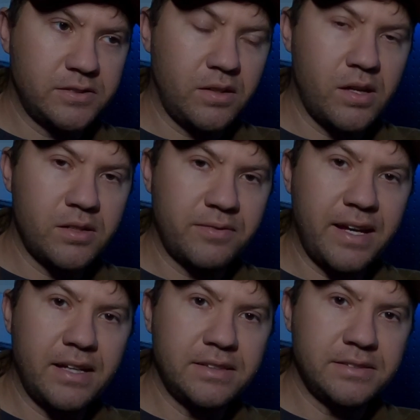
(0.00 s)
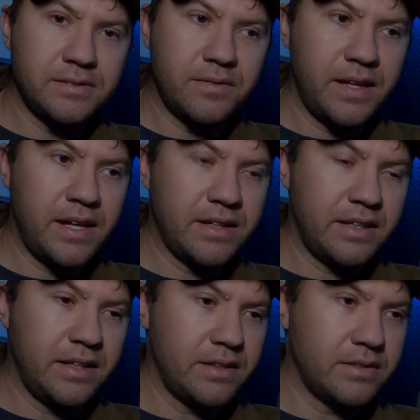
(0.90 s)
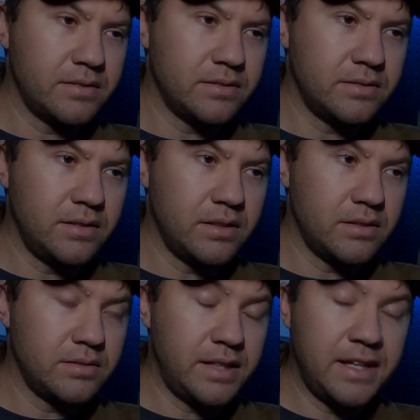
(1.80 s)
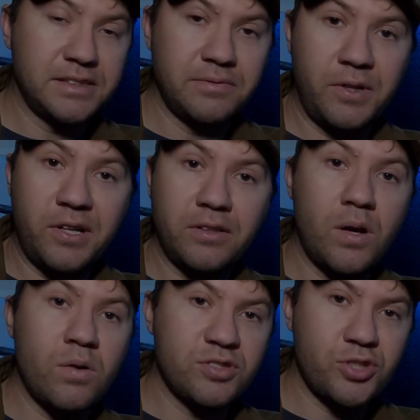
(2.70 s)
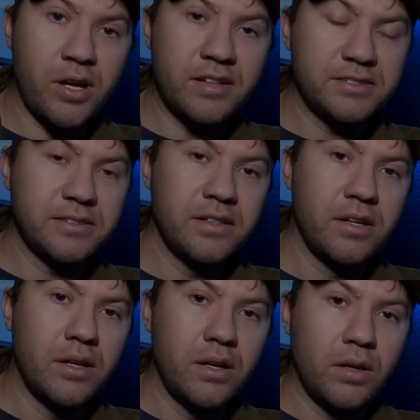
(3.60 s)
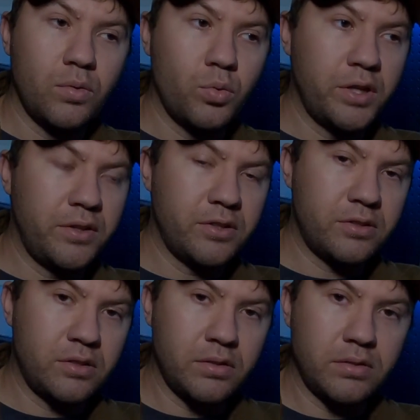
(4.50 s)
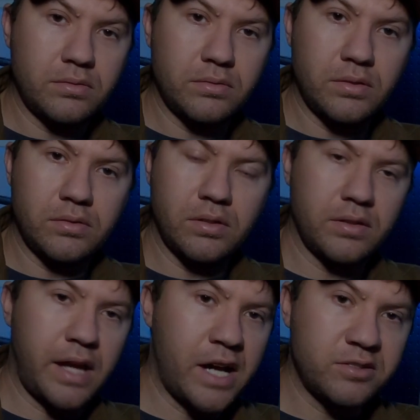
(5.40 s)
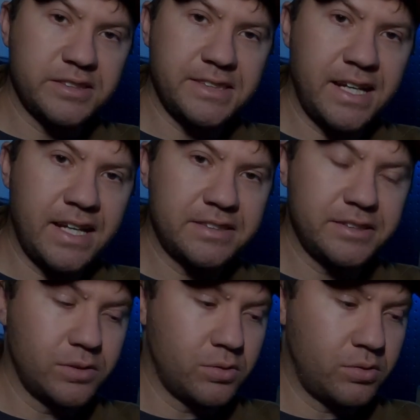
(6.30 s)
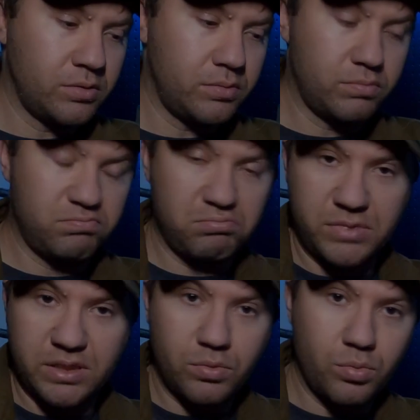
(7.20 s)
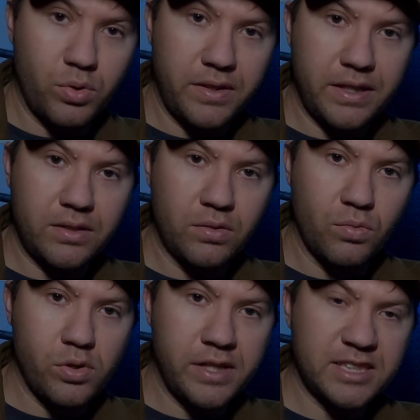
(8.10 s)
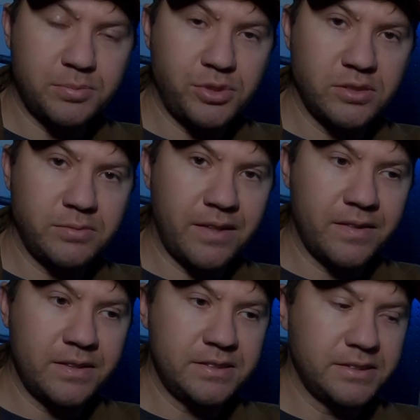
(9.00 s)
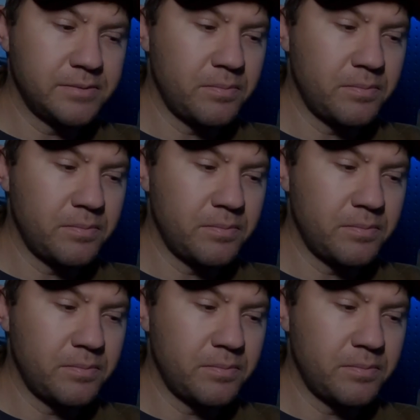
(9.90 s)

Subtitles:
a lot of guys that can take some very long shots with your iron sights, or with a 1X prism like this.